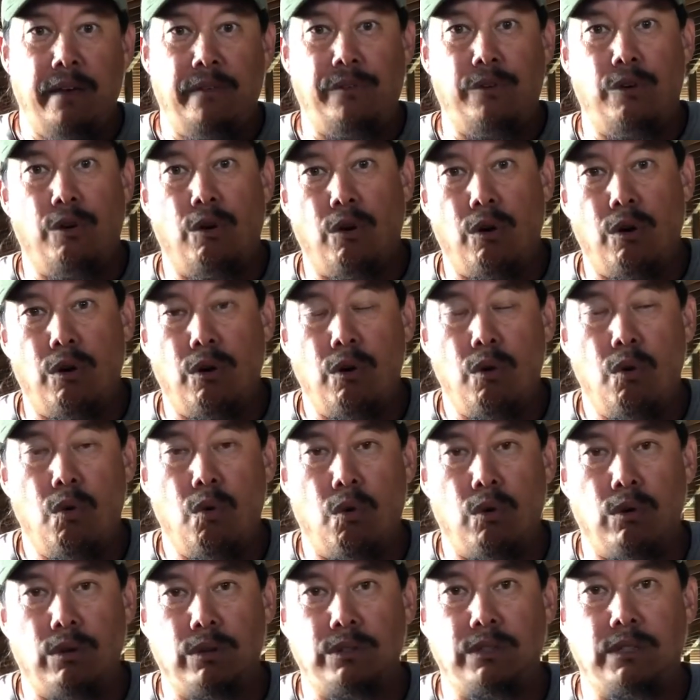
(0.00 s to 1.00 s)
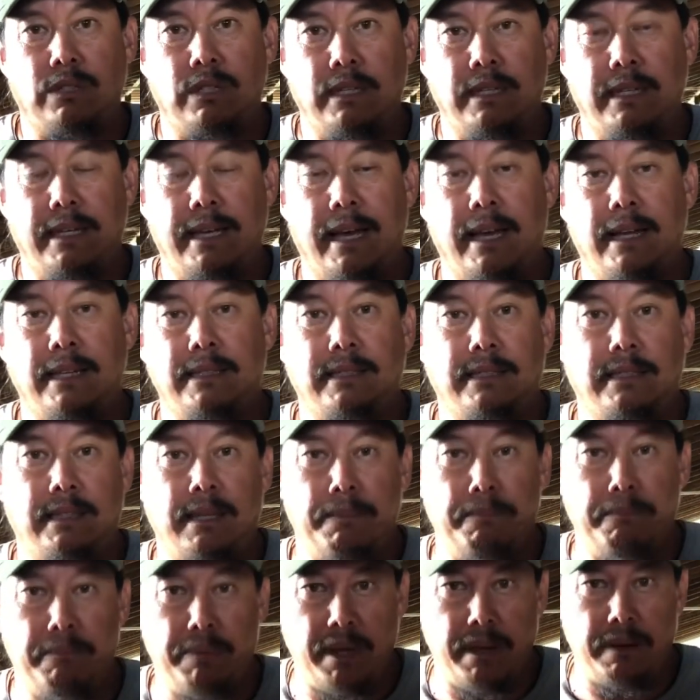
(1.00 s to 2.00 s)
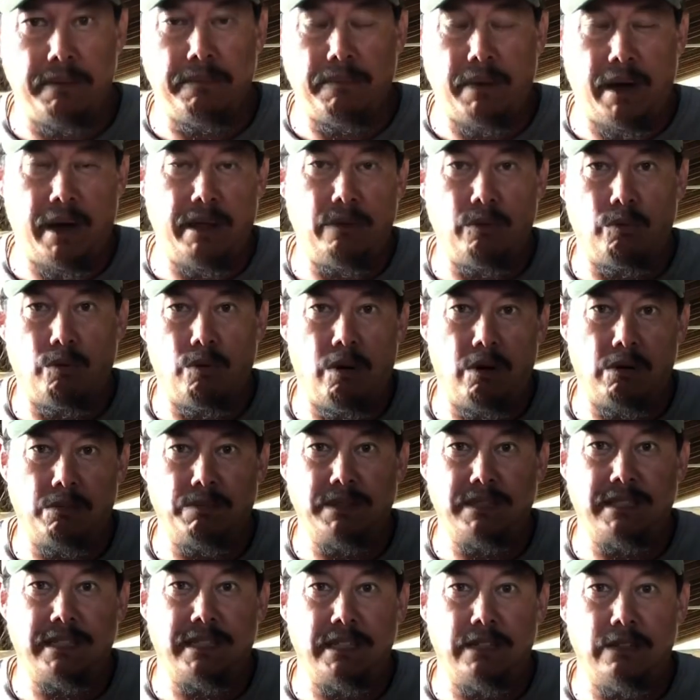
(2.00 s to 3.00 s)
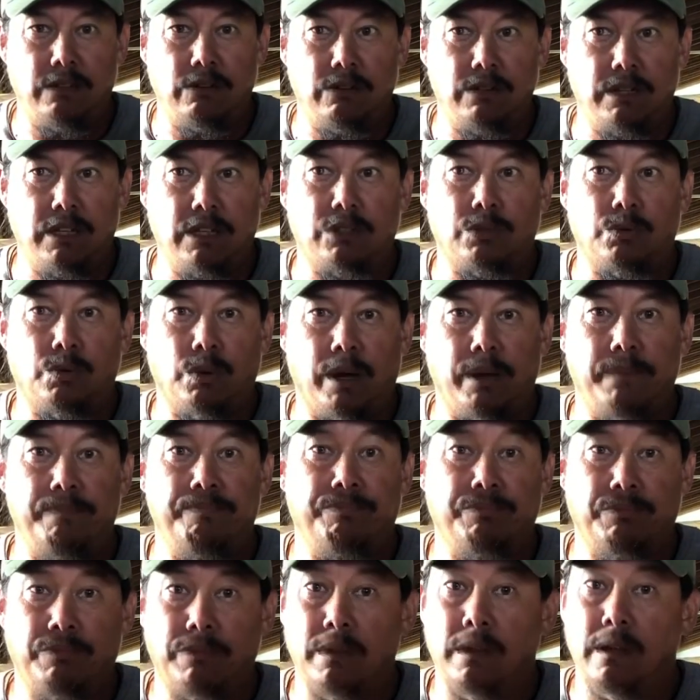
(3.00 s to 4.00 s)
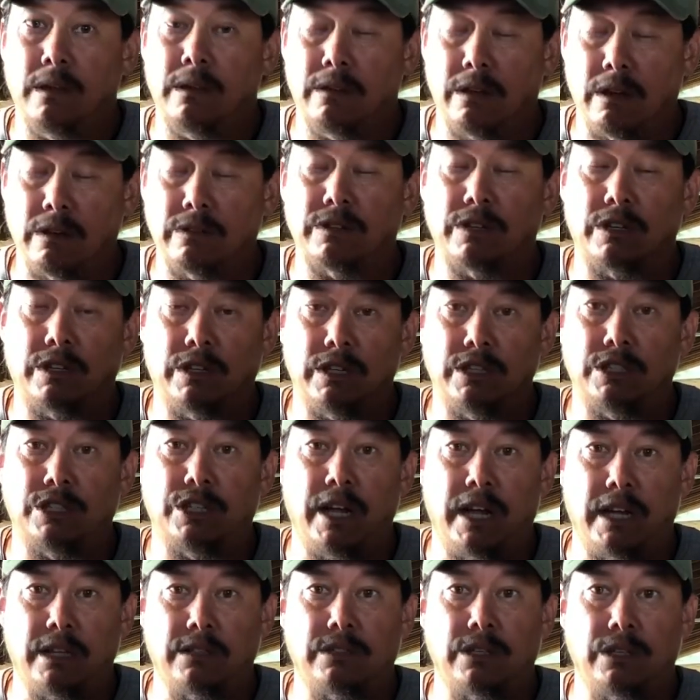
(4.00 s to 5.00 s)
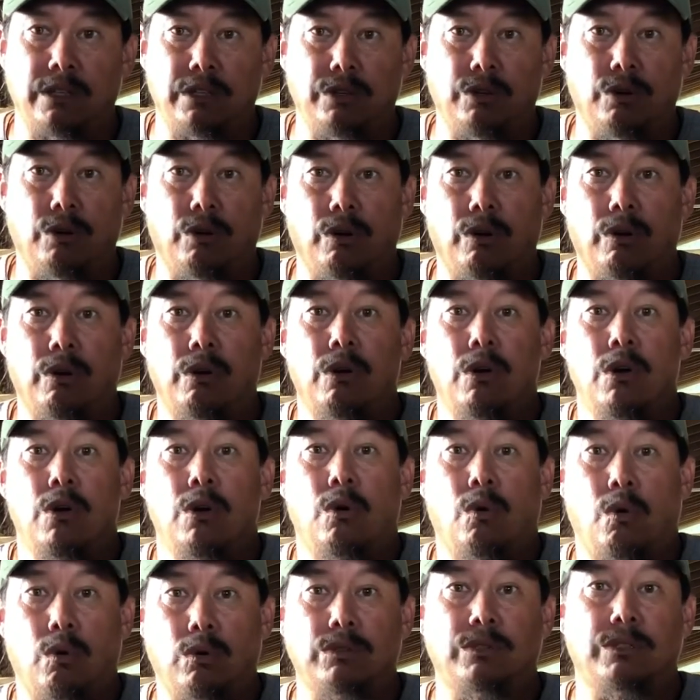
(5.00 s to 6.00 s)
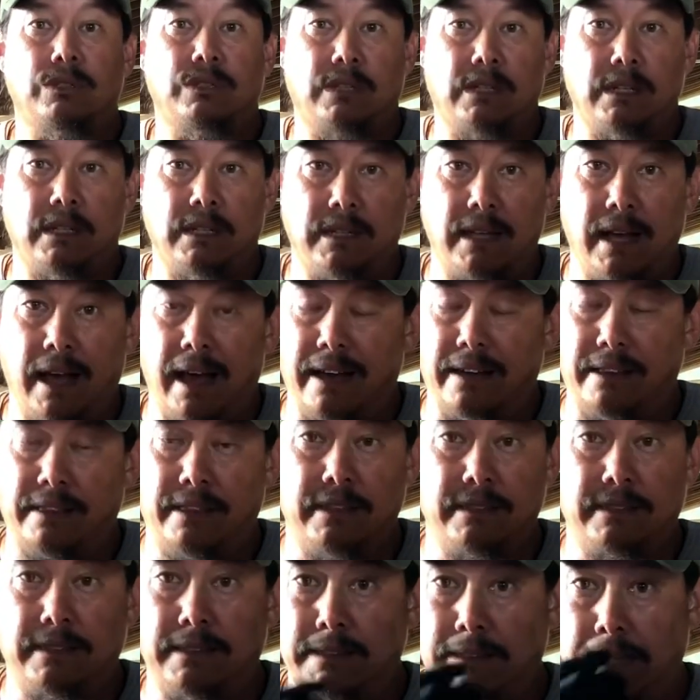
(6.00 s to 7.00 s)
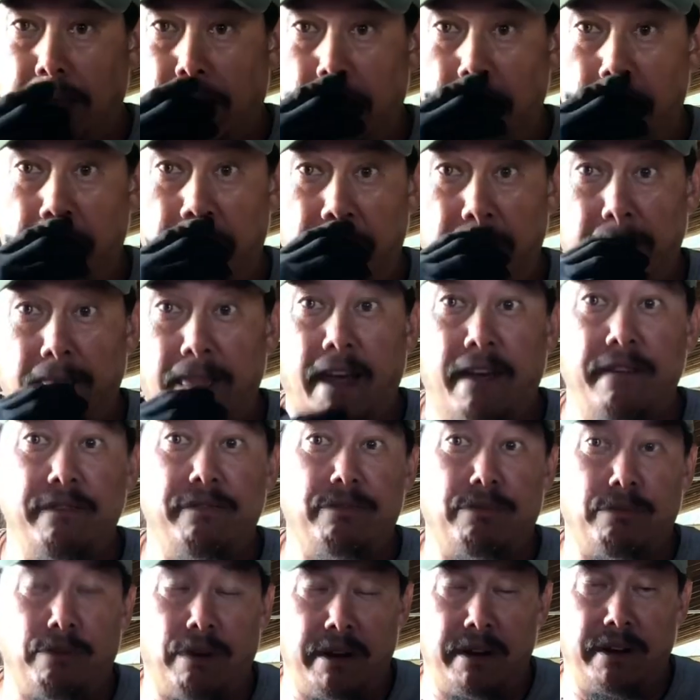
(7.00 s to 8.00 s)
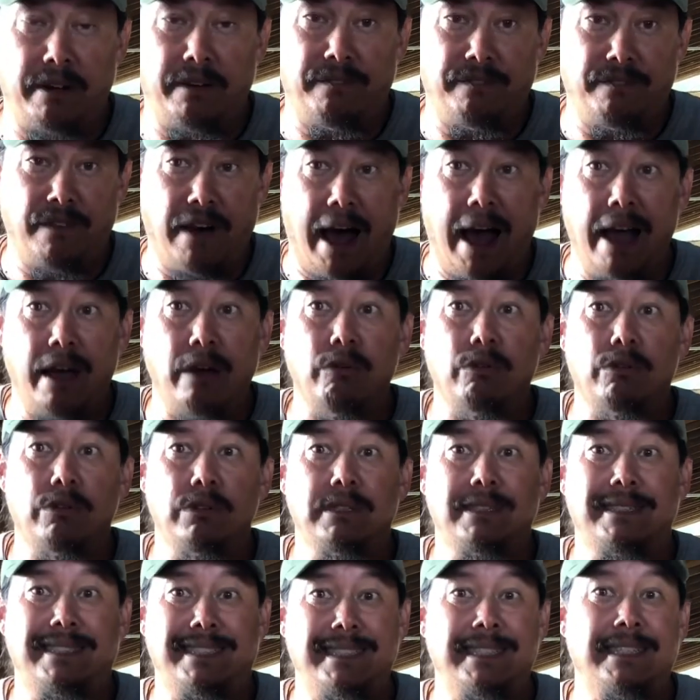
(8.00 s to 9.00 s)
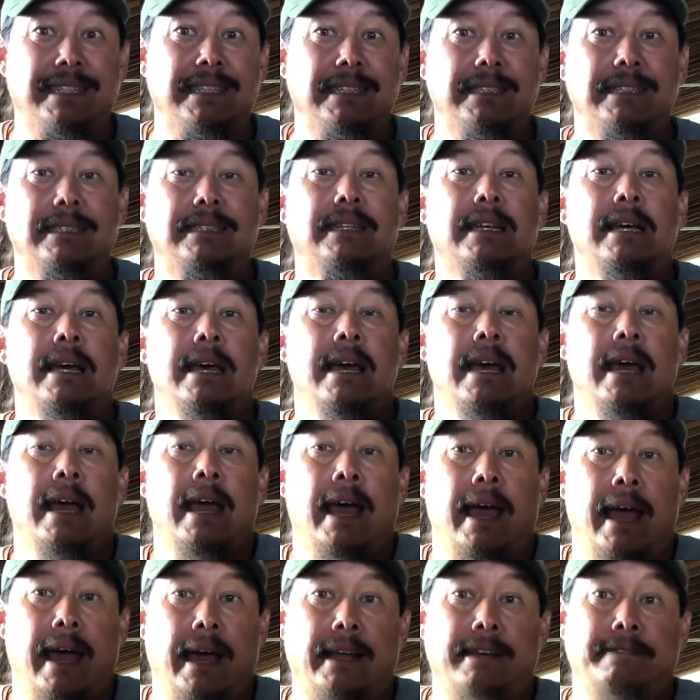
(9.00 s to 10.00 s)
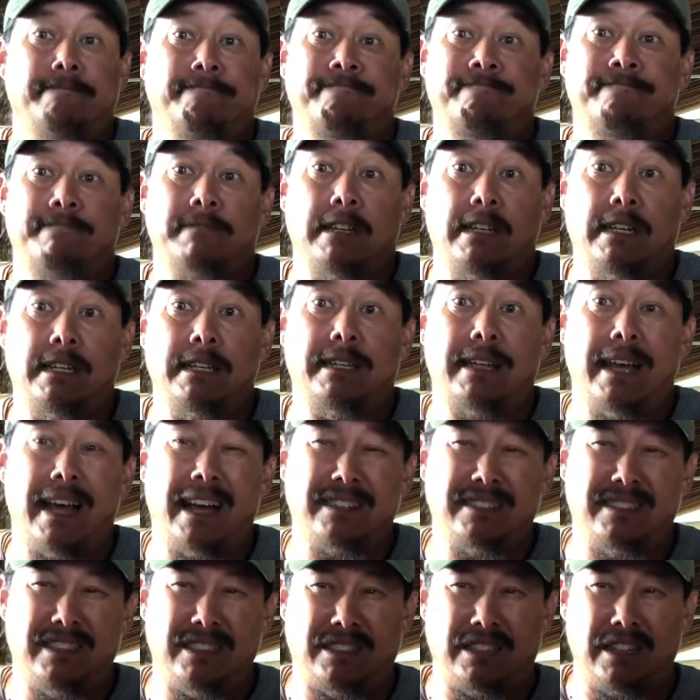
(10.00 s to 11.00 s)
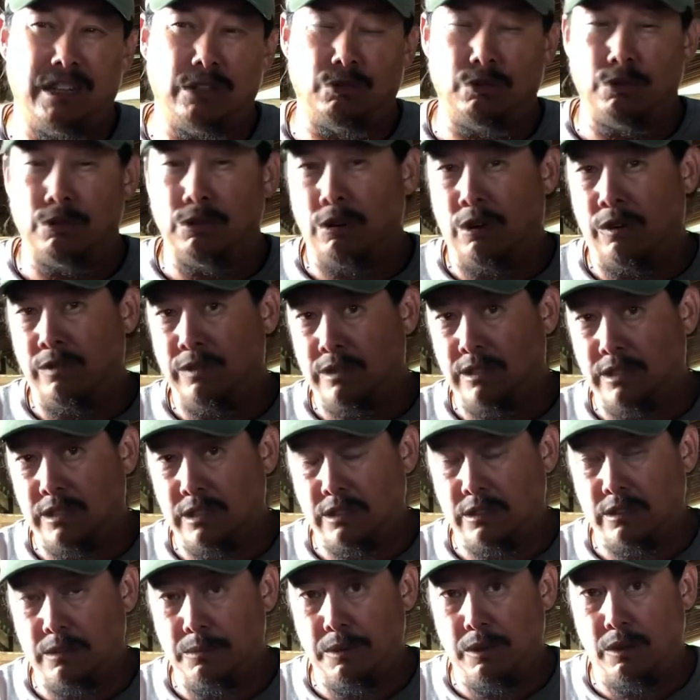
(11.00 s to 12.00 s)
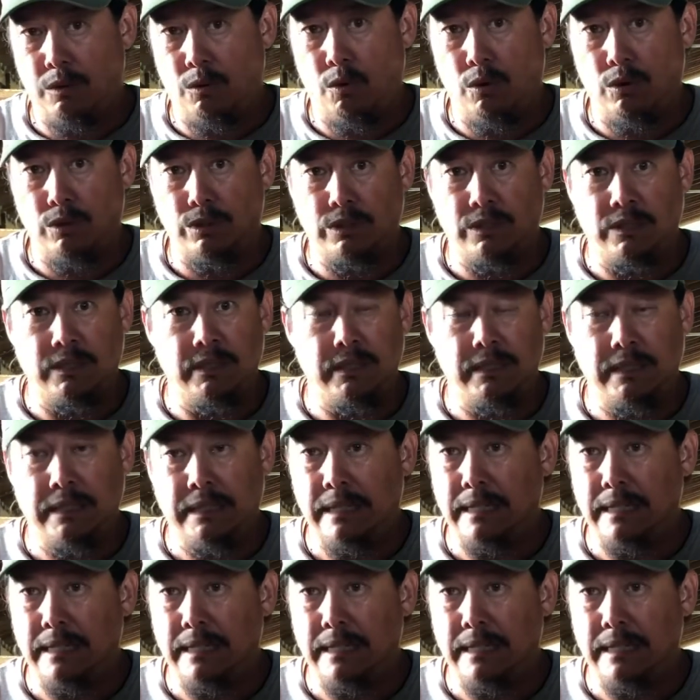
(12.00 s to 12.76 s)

If your horse gets bitten by the wrong mosquito, guess what? There's a good chance that your horse is going to die. This is a life-threatening viral disease, and it attacks the central nervous system of the horse.